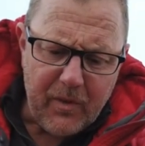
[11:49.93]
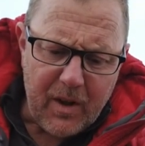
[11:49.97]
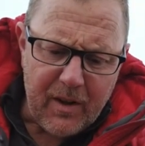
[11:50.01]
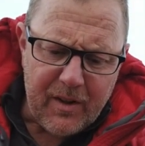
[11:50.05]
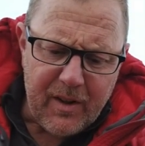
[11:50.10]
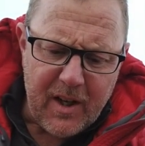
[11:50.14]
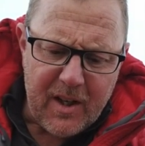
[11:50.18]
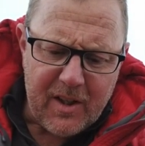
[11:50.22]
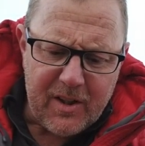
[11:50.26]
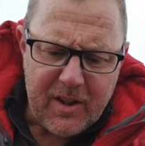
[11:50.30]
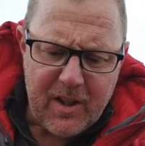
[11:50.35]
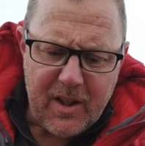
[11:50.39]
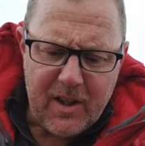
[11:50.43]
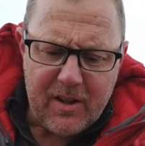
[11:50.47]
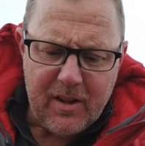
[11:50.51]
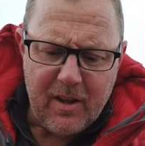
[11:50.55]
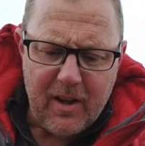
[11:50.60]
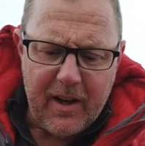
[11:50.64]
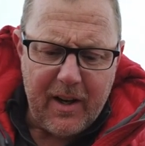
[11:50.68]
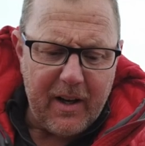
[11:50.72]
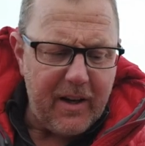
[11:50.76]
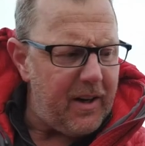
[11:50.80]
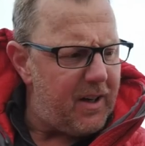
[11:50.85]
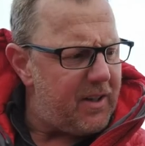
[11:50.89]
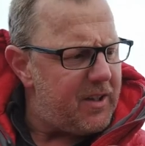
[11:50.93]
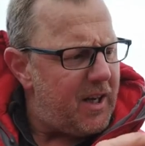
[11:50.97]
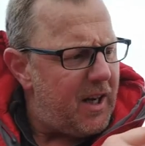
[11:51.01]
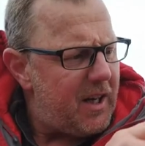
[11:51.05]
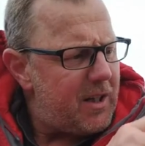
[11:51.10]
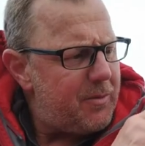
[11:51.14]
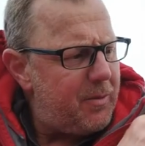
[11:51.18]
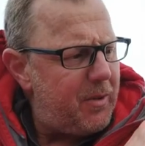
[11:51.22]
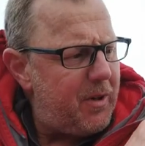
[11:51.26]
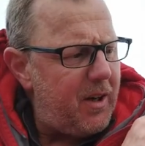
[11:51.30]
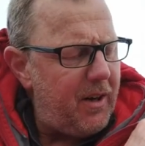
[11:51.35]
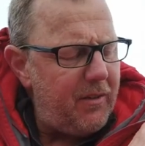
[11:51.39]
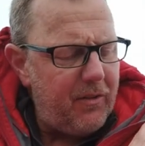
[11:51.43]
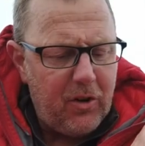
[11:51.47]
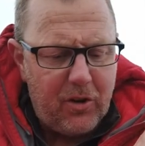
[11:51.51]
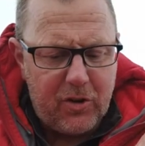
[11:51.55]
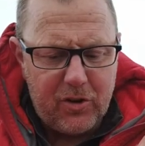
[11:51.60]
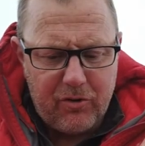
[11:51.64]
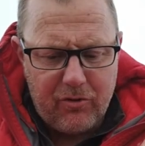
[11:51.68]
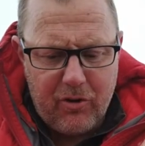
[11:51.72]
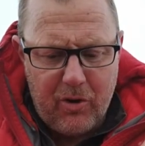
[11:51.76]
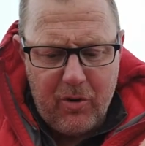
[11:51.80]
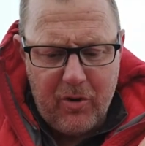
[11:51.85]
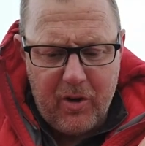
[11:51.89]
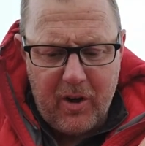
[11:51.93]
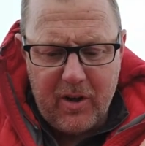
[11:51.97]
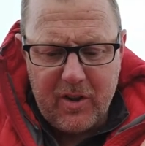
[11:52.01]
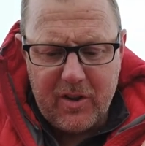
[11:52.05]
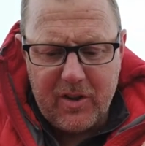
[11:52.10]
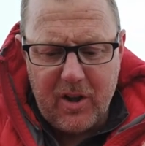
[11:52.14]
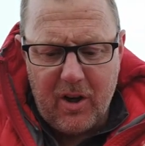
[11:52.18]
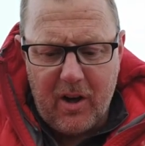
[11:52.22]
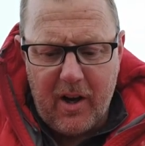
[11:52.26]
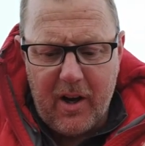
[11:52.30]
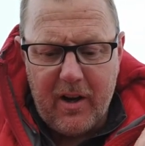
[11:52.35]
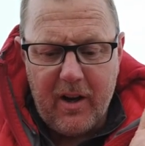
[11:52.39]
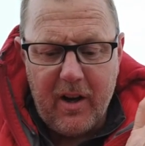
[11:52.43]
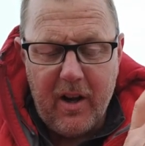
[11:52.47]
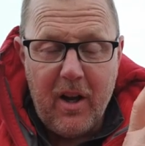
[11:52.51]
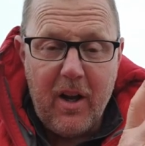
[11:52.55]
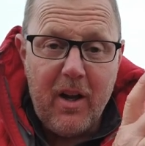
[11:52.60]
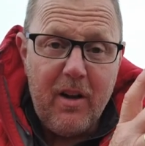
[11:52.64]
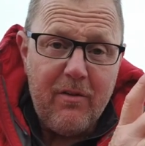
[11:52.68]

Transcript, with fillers: this is like an attachment that they've got screwed in the side